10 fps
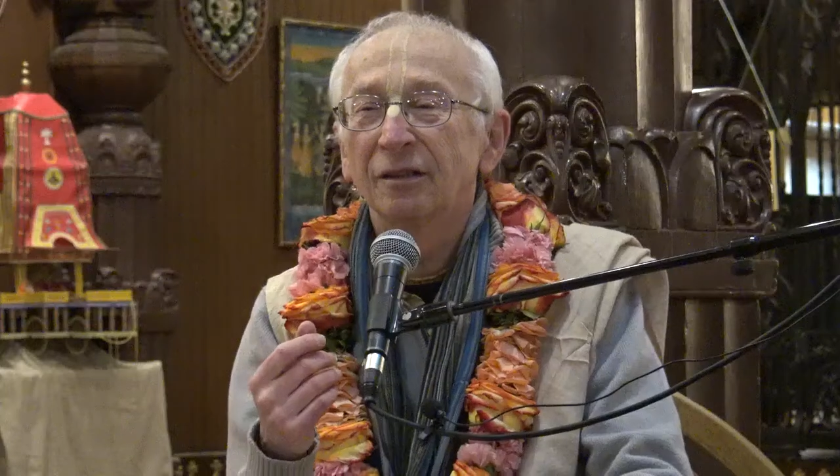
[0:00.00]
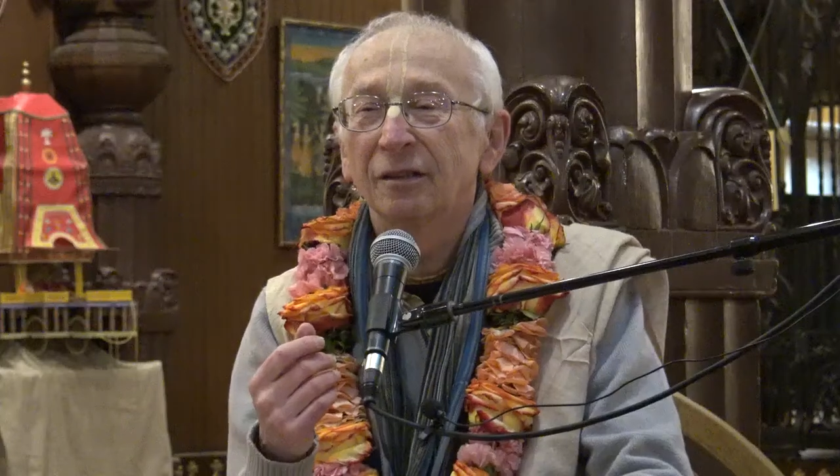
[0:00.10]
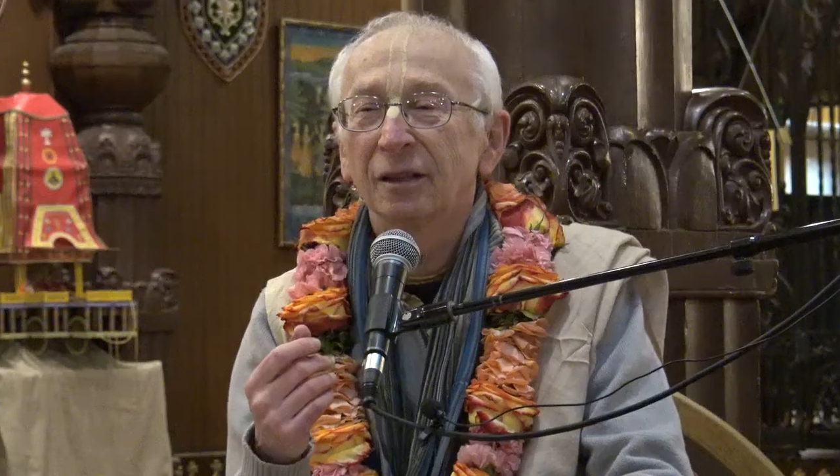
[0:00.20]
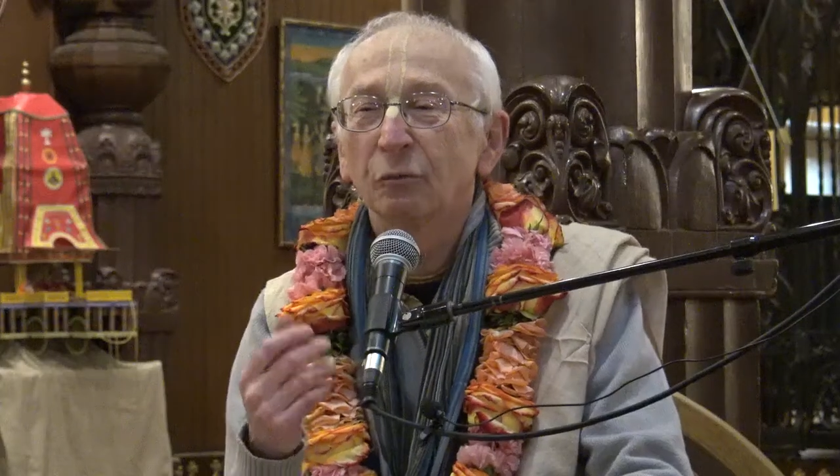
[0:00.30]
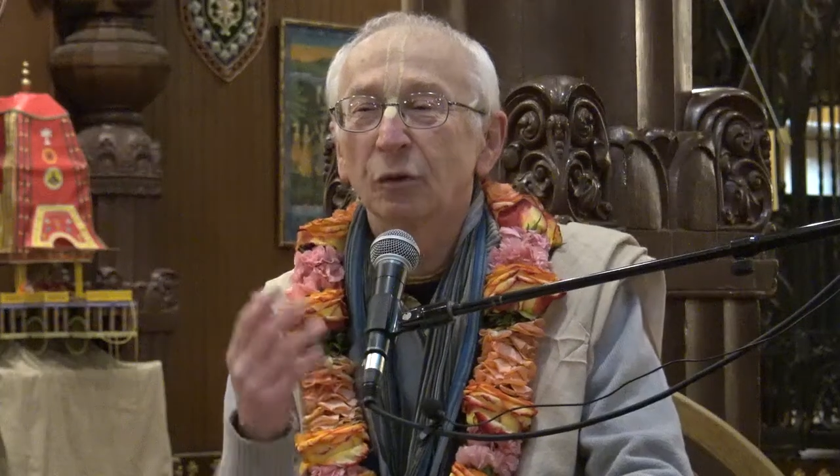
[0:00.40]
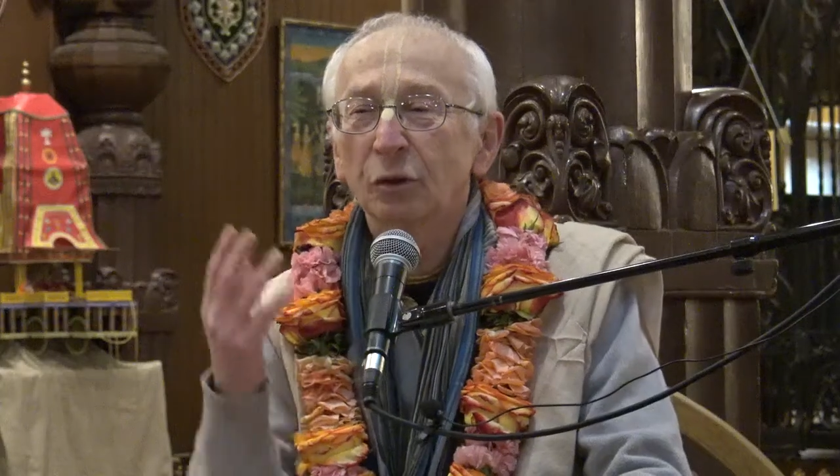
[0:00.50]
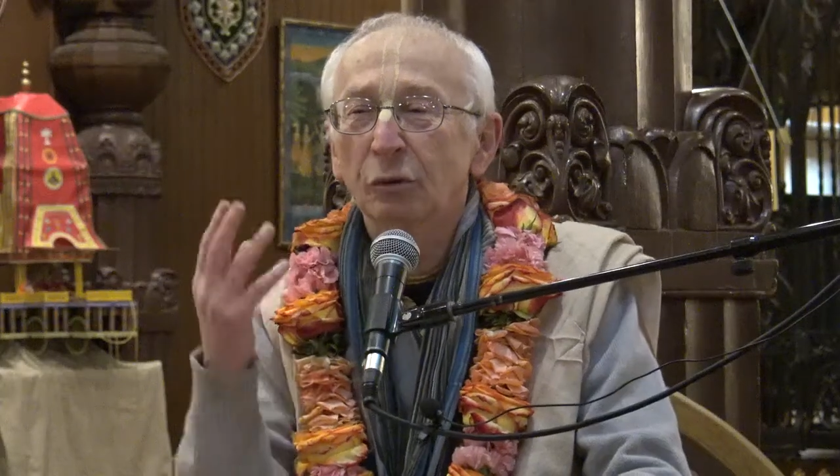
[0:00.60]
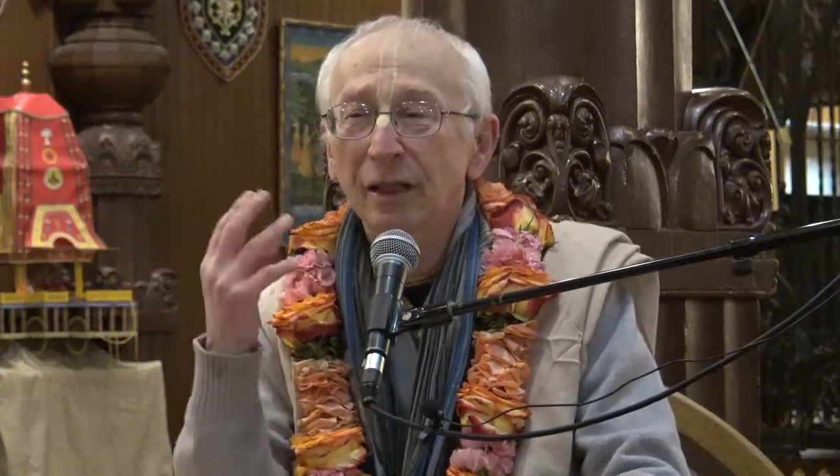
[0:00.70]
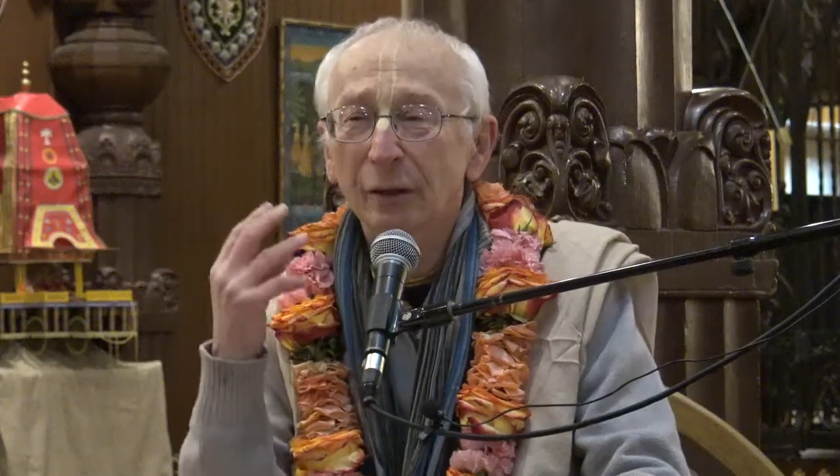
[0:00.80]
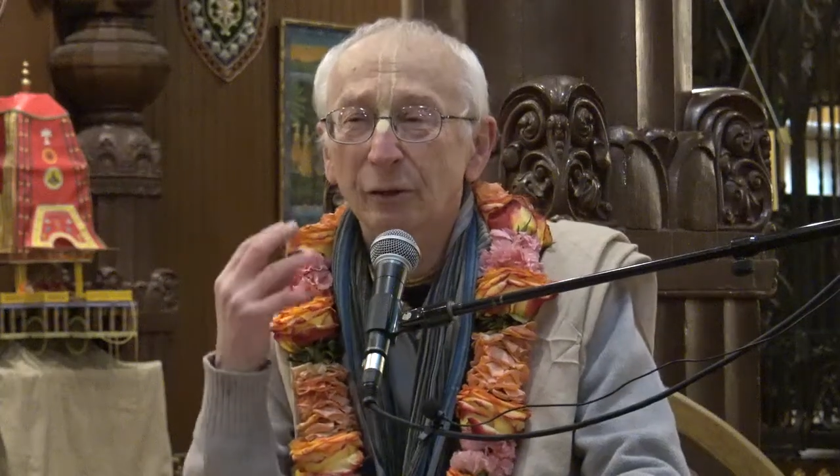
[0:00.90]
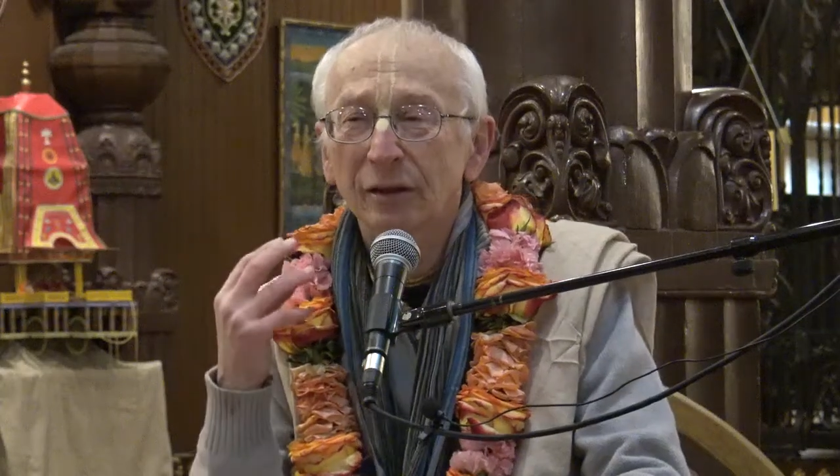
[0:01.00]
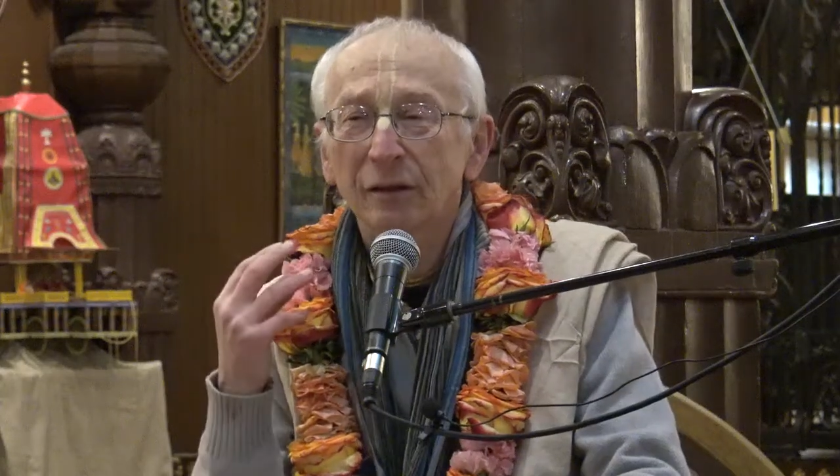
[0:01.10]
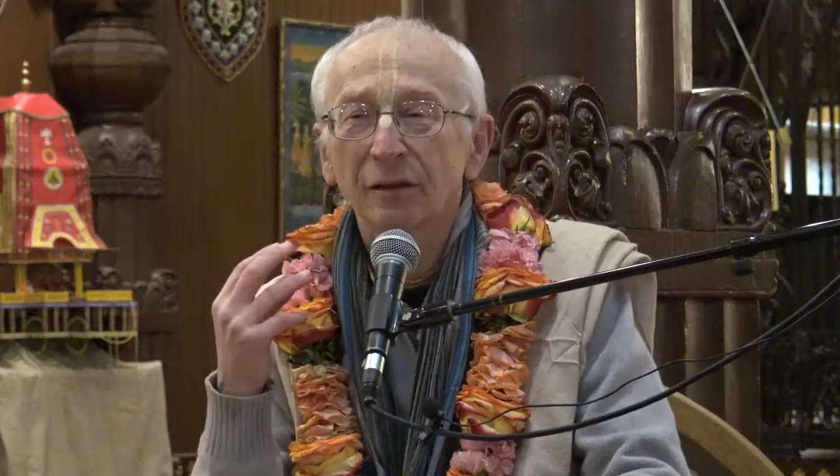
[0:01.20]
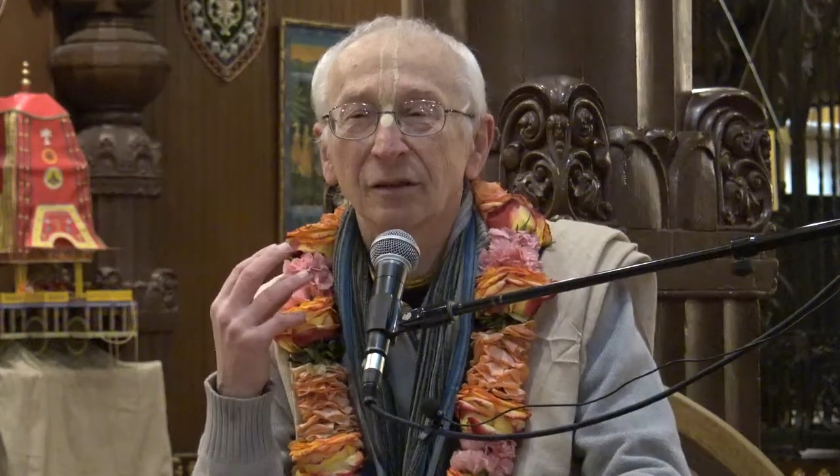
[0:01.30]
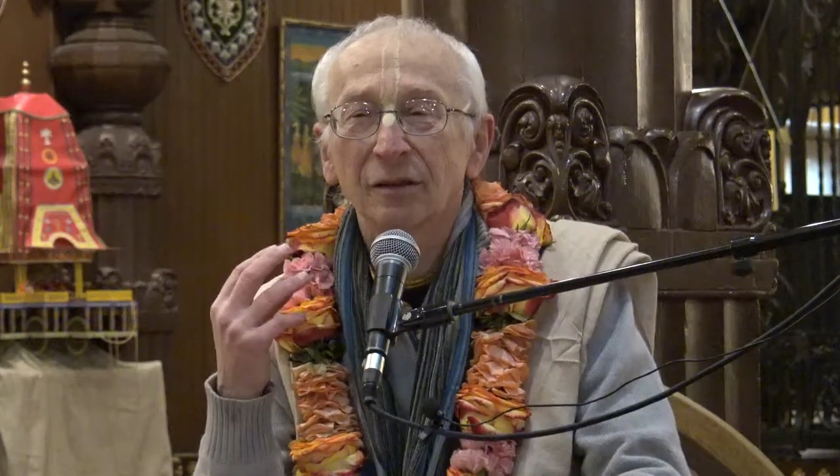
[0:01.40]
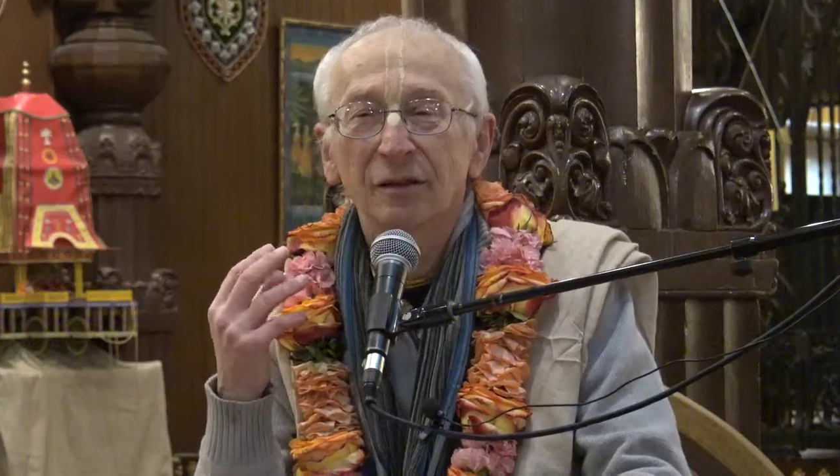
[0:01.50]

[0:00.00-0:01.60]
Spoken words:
that when you hear it,